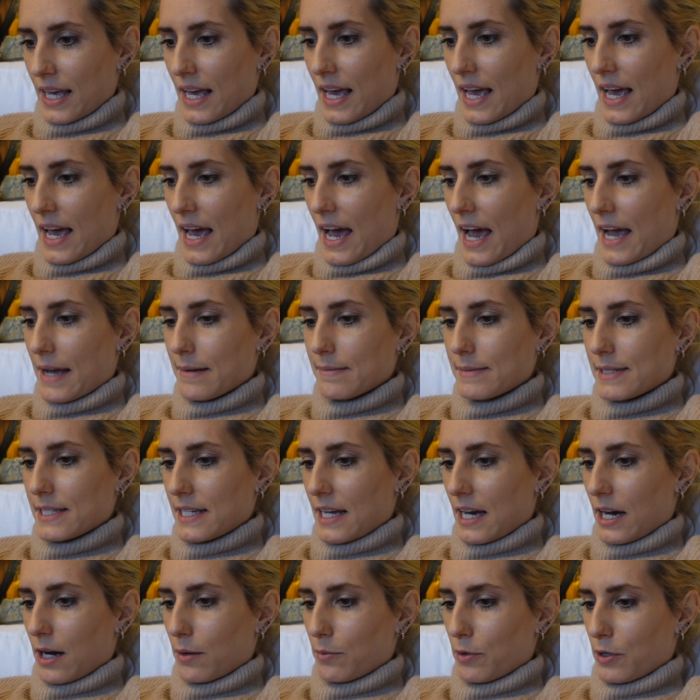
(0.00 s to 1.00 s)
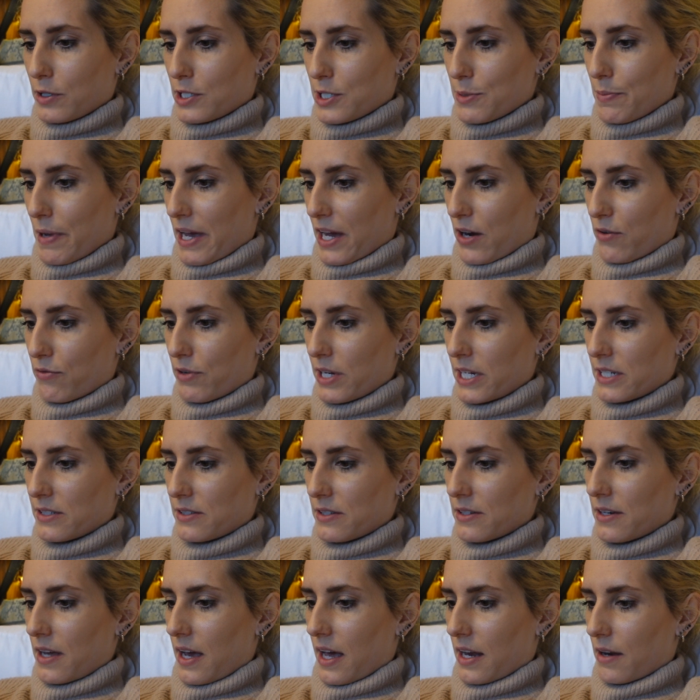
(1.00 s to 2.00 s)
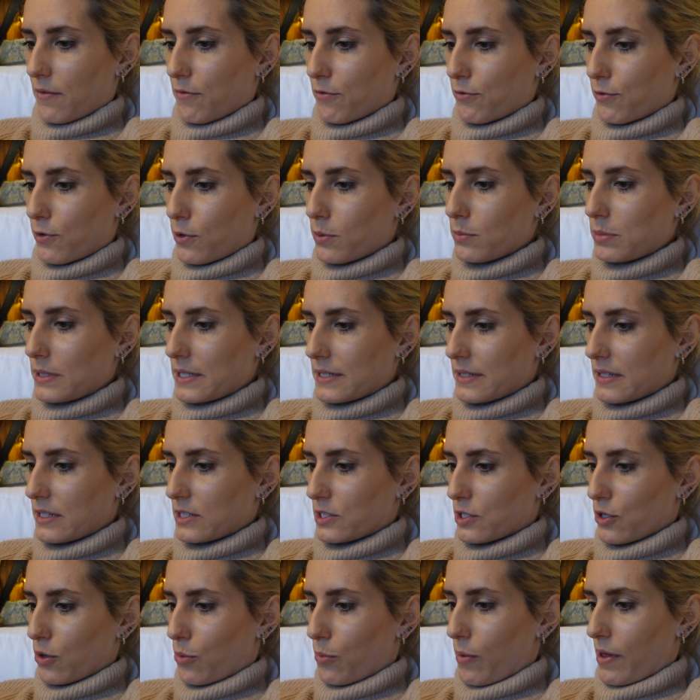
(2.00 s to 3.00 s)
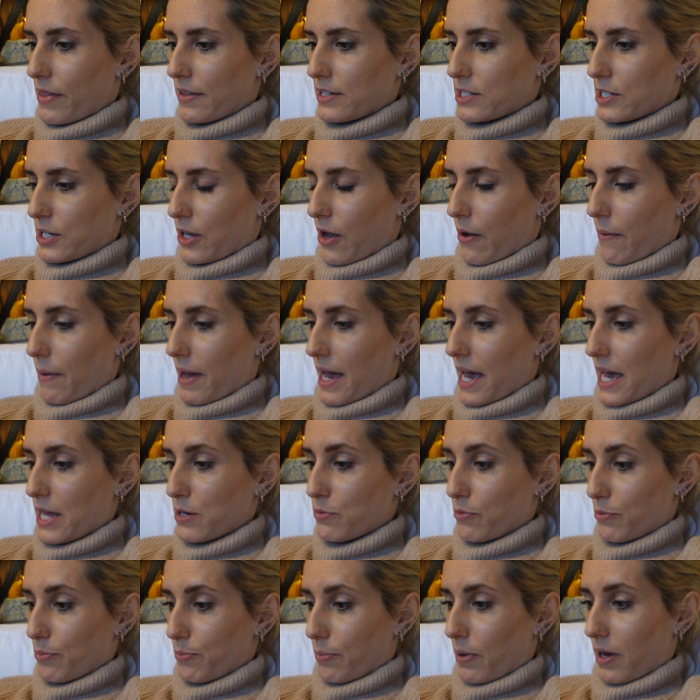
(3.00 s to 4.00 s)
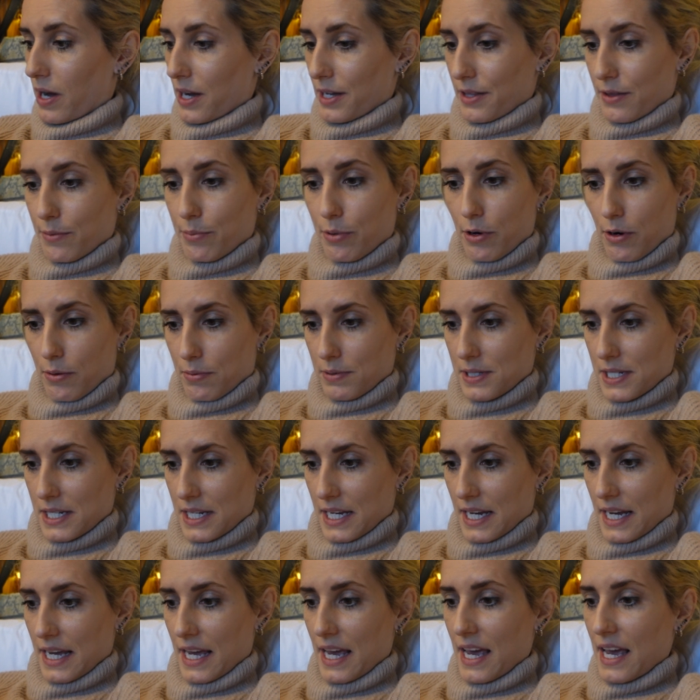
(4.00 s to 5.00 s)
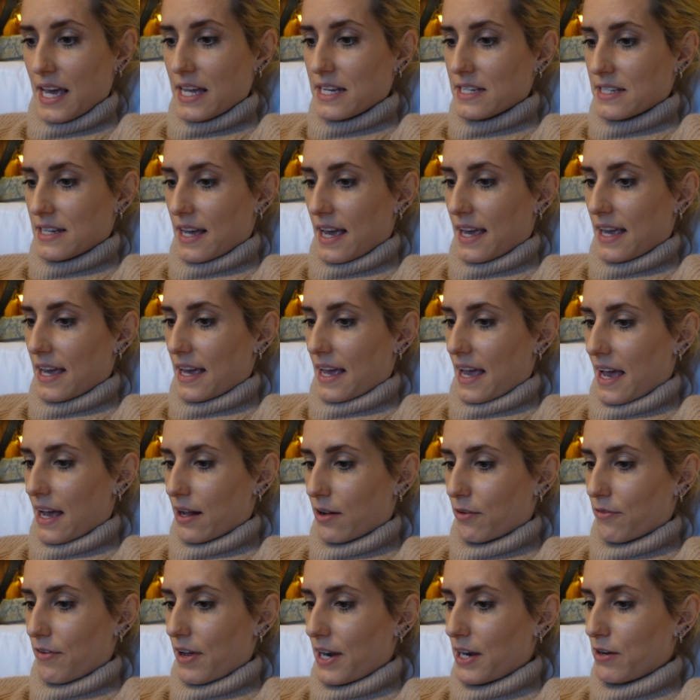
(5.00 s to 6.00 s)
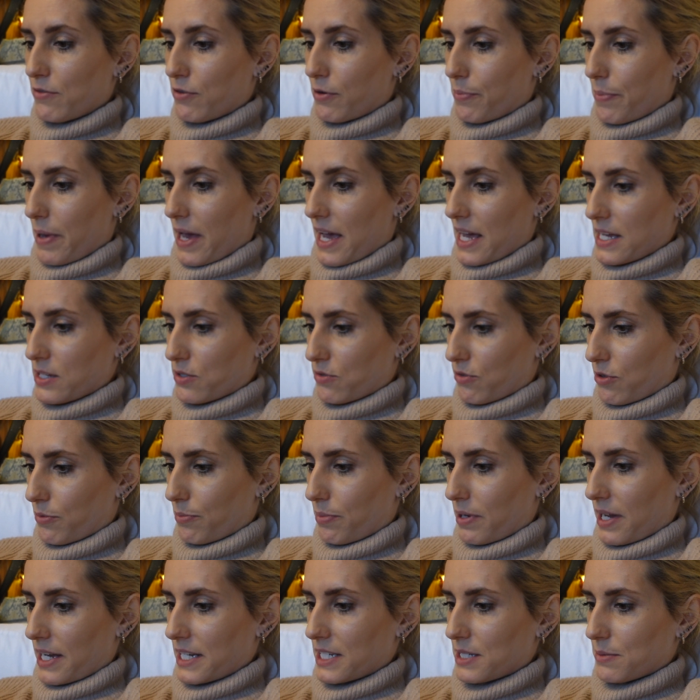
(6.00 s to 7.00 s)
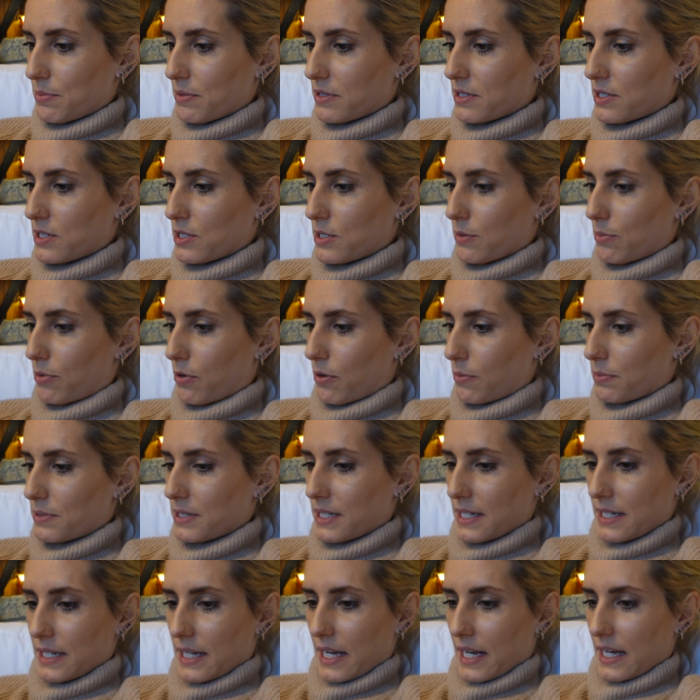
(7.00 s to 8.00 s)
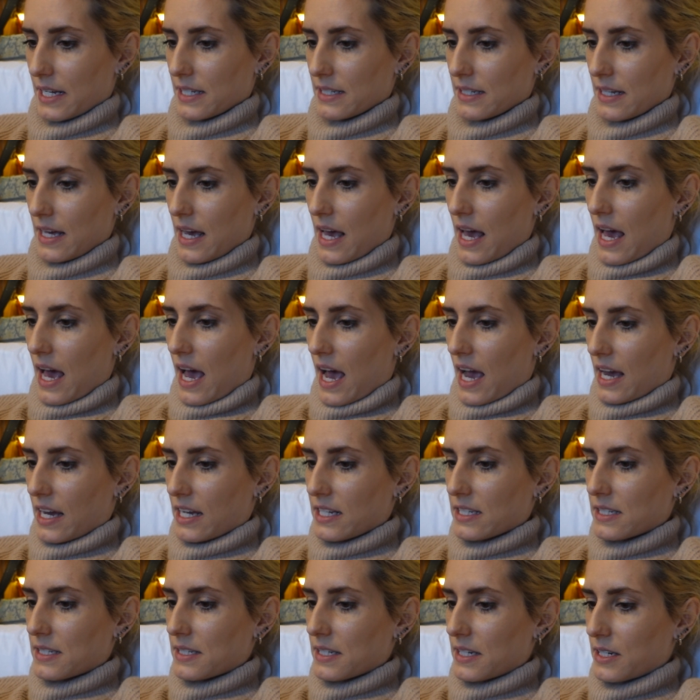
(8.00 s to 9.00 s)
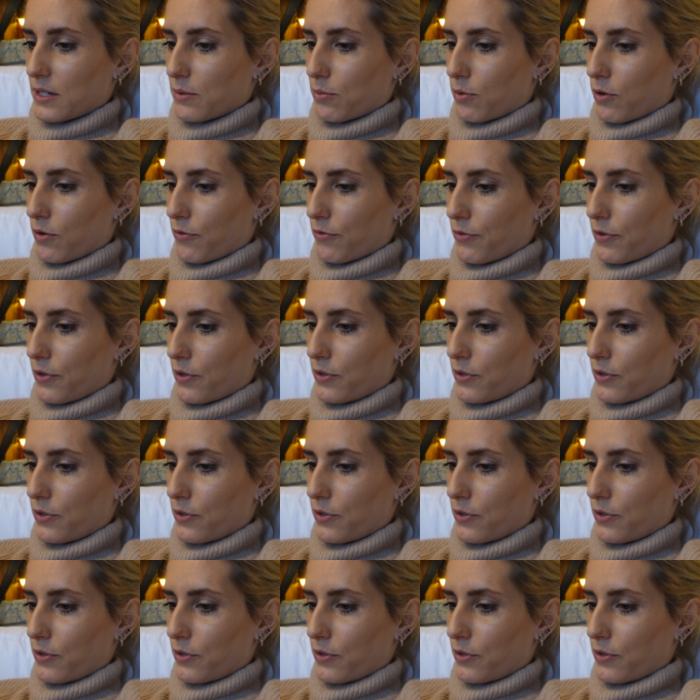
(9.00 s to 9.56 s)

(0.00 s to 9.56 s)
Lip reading: It aims to help you to make a reasoned and informed decision on whether to go ahead with buying the property, take account of any repairs or replacements the property needs, and consider what